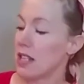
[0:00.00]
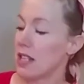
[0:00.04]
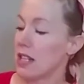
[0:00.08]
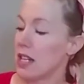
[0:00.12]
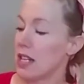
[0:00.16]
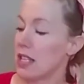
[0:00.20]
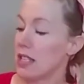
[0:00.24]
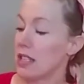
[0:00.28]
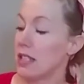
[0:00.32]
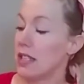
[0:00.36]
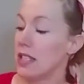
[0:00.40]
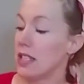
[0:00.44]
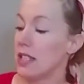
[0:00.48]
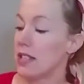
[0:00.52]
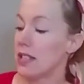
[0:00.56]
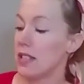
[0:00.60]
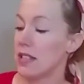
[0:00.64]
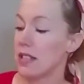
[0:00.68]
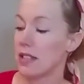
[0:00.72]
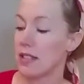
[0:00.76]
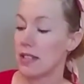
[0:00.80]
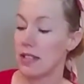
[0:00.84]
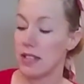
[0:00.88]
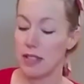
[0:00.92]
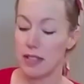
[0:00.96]
this
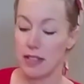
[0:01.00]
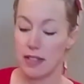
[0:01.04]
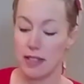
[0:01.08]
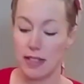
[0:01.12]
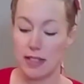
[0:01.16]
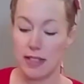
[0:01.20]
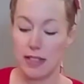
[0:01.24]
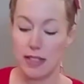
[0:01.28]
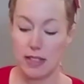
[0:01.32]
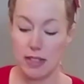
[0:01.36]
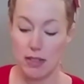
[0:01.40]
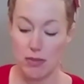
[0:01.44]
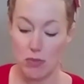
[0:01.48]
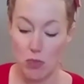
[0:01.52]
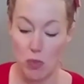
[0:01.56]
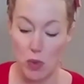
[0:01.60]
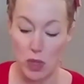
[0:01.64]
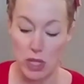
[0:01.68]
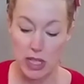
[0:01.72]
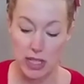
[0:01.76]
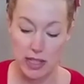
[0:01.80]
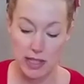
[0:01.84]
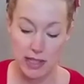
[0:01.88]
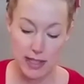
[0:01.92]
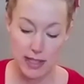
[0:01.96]
is one of the
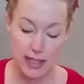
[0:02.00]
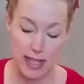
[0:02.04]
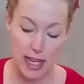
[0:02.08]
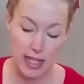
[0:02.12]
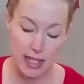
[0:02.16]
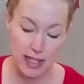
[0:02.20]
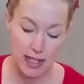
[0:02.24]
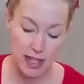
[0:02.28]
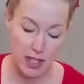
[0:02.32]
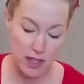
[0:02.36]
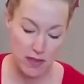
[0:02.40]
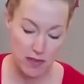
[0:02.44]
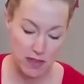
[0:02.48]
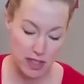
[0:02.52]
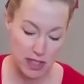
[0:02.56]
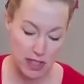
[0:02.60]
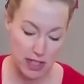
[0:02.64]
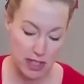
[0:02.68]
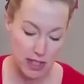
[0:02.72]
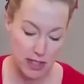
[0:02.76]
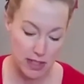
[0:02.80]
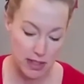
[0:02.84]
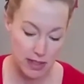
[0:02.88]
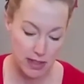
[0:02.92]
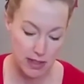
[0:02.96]
steak knife
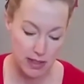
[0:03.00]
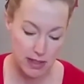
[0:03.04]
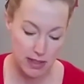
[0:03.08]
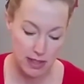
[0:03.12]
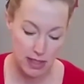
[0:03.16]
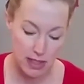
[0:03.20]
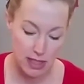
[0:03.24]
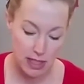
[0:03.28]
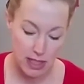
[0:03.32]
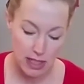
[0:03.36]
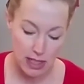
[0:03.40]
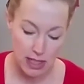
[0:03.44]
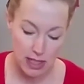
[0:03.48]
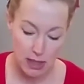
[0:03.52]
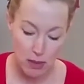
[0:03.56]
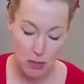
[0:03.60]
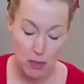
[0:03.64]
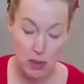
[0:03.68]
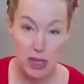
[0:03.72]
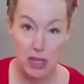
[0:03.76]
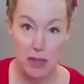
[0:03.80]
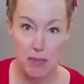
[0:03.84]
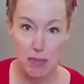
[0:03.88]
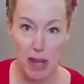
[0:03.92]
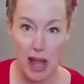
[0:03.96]
sets with the
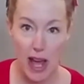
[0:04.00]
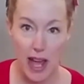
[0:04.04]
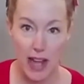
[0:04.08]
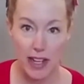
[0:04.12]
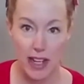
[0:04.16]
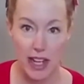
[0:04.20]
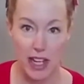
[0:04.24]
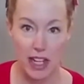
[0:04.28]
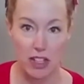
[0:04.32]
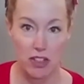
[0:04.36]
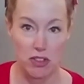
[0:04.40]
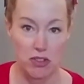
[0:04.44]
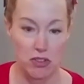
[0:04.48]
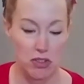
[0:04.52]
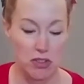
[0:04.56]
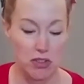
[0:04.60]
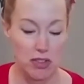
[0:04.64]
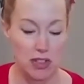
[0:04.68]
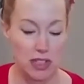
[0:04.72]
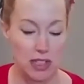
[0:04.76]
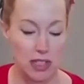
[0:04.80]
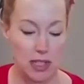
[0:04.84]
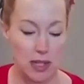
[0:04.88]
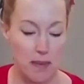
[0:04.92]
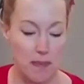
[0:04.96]
black handles.
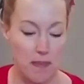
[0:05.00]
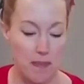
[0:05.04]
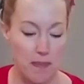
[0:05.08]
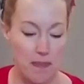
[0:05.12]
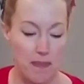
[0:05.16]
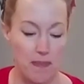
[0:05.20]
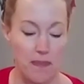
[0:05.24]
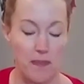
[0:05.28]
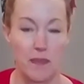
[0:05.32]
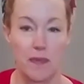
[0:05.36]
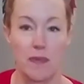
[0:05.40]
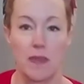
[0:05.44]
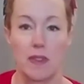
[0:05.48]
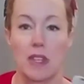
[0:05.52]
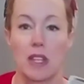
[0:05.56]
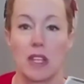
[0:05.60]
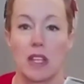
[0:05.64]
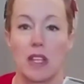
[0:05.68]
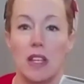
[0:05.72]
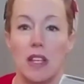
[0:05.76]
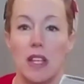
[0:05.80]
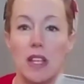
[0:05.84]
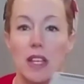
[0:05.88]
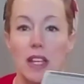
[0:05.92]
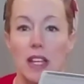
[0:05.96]

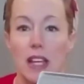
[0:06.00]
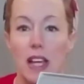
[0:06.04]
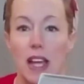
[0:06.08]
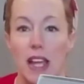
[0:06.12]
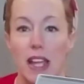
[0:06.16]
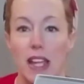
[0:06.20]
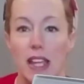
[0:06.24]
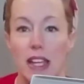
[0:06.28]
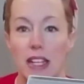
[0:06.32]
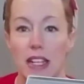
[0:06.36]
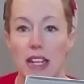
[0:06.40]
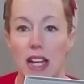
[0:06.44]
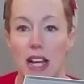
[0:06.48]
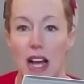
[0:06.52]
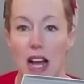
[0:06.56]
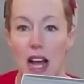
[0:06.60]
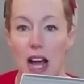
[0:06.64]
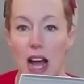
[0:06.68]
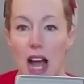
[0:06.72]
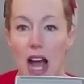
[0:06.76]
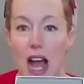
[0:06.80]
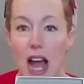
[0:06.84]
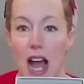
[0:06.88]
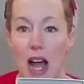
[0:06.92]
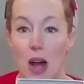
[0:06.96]
And
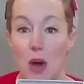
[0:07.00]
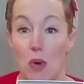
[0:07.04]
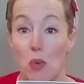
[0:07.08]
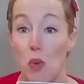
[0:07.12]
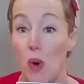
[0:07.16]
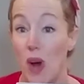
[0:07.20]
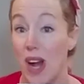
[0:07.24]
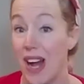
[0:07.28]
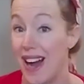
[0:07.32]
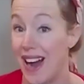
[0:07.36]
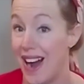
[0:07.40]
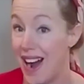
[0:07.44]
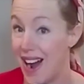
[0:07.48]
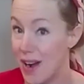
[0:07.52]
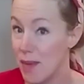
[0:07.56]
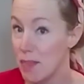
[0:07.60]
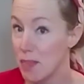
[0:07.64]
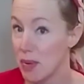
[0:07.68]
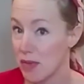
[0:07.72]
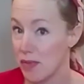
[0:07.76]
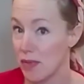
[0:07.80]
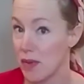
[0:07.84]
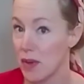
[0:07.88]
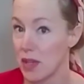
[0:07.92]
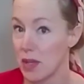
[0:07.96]
I
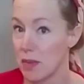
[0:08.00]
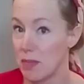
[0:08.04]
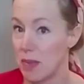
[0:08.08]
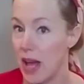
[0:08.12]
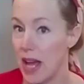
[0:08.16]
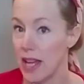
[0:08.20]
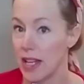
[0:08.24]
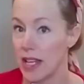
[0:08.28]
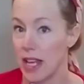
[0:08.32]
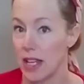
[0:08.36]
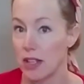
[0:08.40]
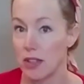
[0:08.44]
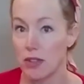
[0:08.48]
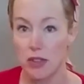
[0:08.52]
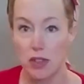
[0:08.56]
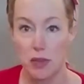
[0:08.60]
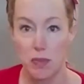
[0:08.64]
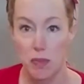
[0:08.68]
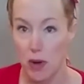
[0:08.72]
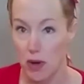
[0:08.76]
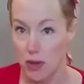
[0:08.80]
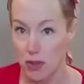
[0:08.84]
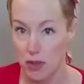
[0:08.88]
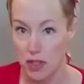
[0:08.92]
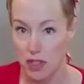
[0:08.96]
prefer the black handles
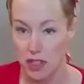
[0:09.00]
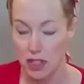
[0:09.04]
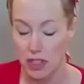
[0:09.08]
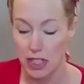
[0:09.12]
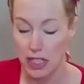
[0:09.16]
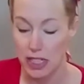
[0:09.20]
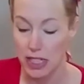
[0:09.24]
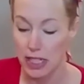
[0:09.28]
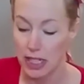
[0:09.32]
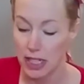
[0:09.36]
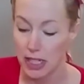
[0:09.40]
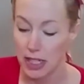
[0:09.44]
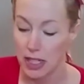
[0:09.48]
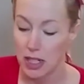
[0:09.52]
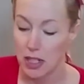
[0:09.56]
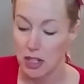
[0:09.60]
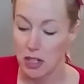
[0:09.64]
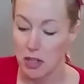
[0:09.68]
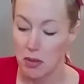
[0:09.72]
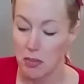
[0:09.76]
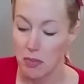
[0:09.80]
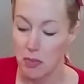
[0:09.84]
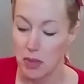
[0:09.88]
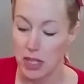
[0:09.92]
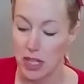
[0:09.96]
personally
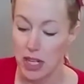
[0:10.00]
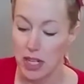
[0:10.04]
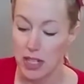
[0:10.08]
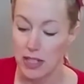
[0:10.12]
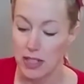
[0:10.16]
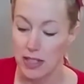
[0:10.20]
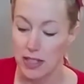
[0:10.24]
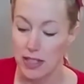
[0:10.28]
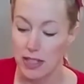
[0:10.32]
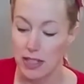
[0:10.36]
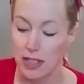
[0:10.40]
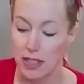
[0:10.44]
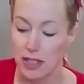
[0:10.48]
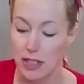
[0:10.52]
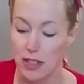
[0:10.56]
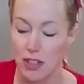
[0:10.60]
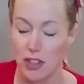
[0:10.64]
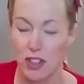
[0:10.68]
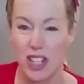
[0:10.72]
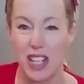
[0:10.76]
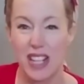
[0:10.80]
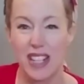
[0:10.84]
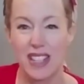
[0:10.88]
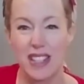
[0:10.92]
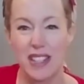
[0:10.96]
because they're
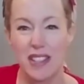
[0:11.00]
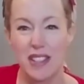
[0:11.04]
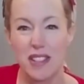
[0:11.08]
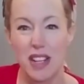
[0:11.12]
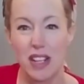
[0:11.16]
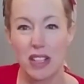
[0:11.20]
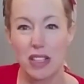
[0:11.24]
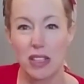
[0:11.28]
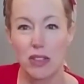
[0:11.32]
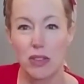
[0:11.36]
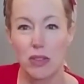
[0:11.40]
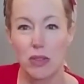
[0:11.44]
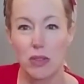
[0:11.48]
kind of a little